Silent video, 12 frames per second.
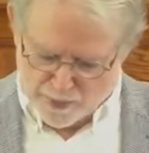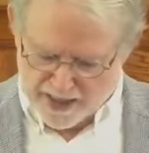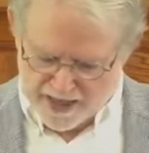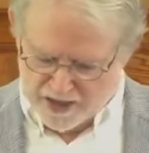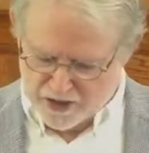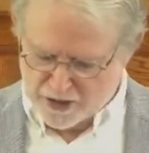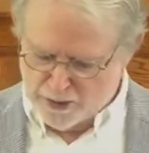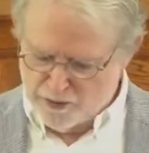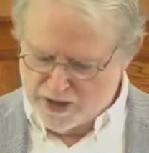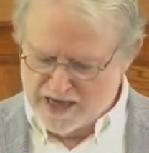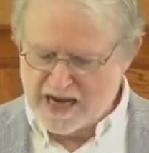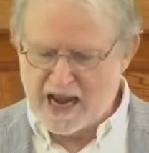but into
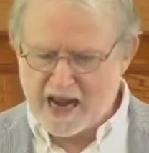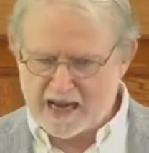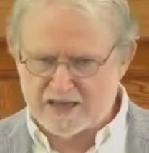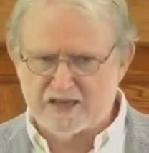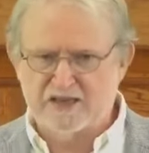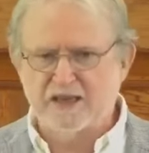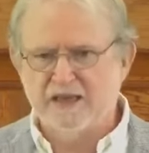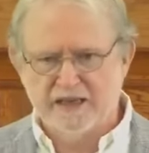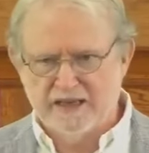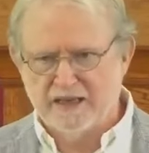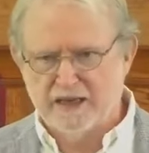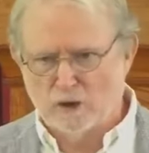the
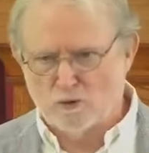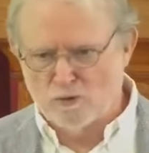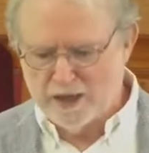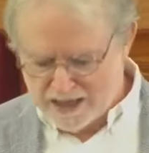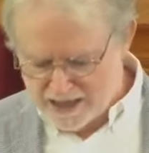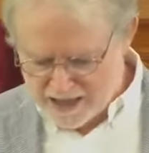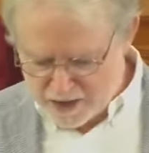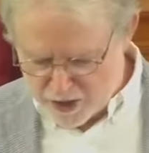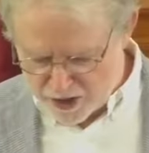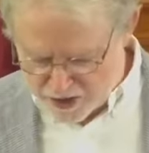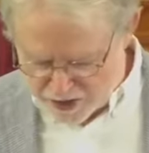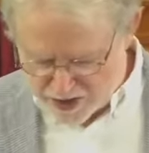nasty
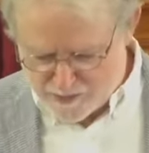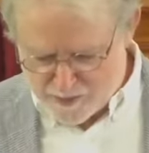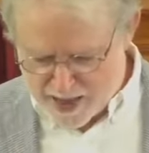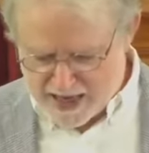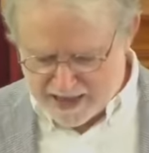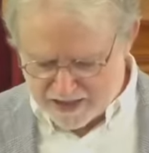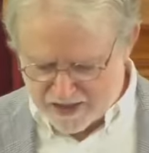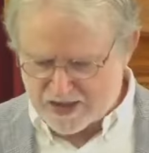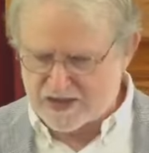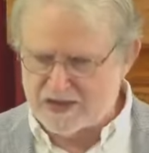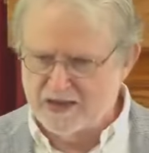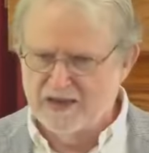religious
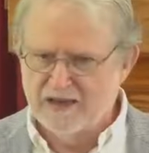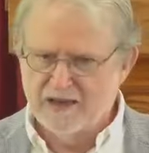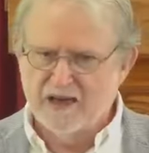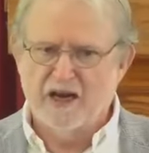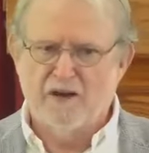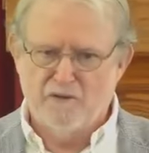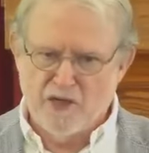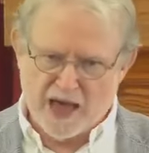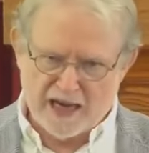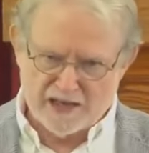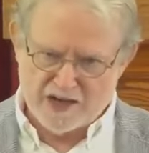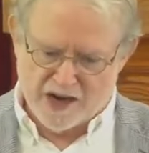debates of
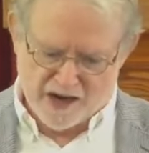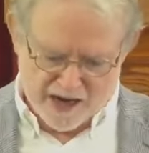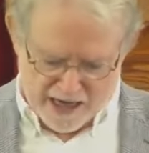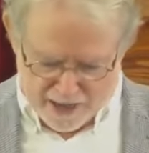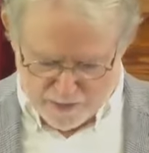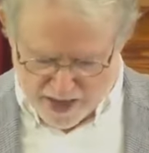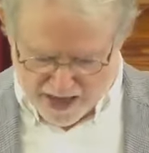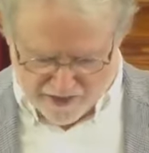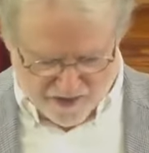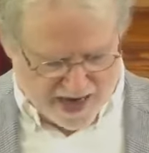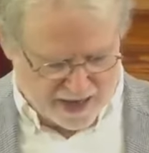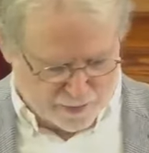that time
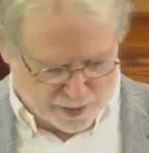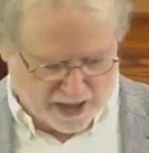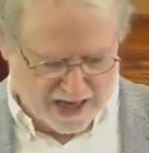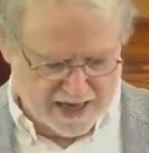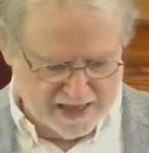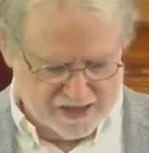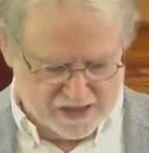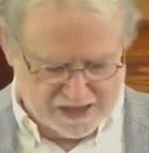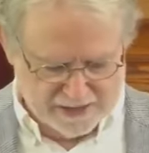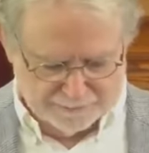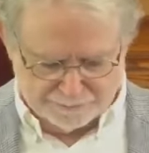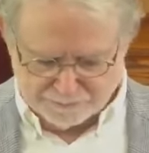and that
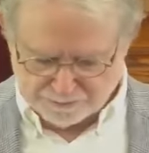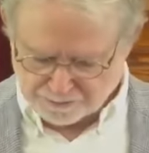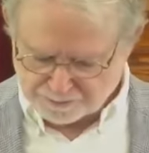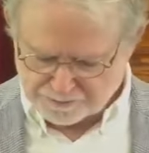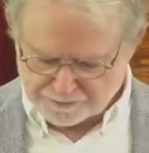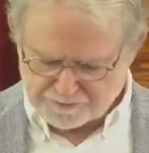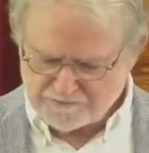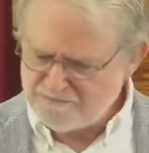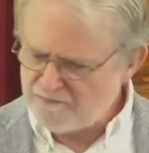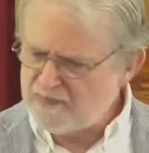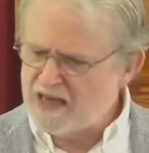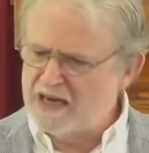place.
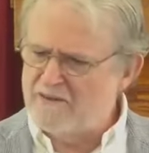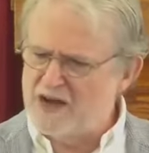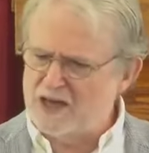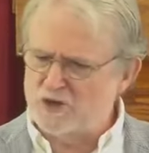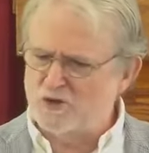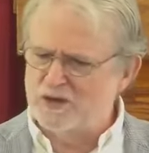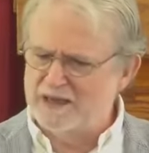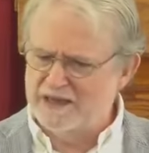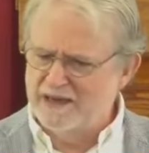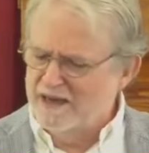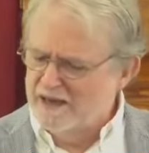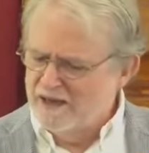And I've
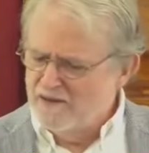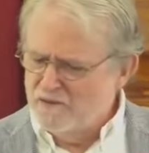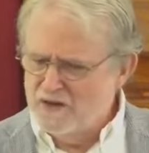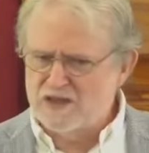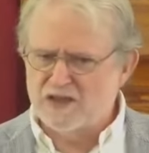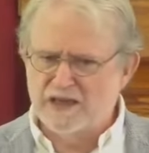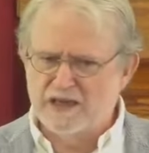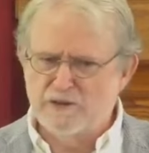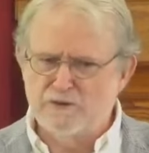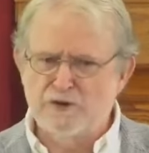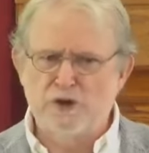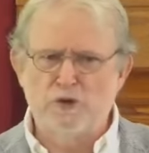actually
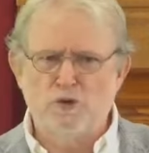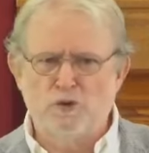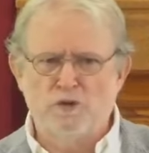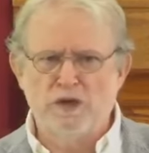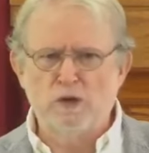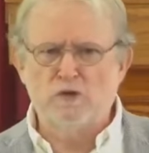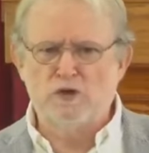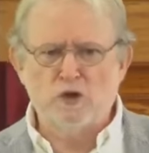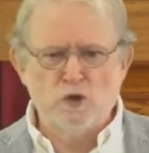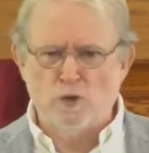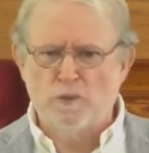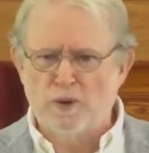visited a few
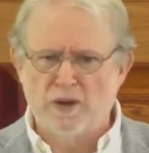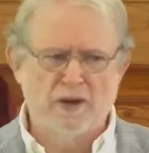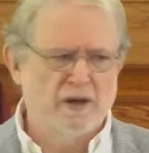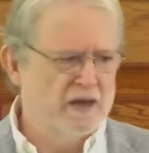YouTube